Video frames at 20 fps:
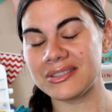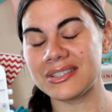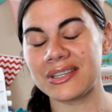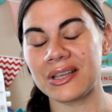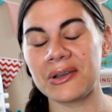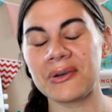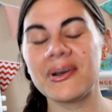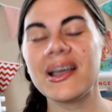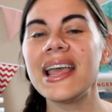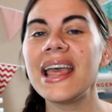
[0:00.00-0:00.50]

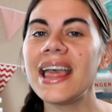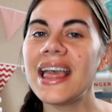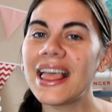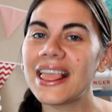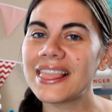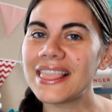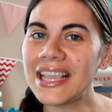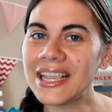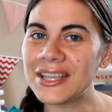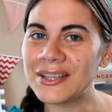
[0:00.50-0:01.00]
So
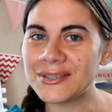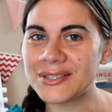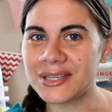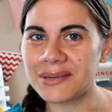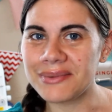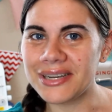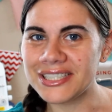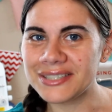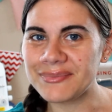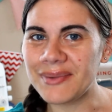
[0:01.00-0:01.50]
thank you
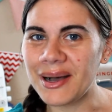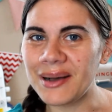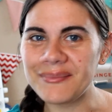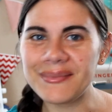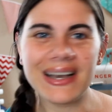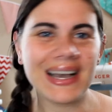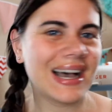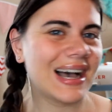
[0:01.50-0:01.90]
so much, Mom.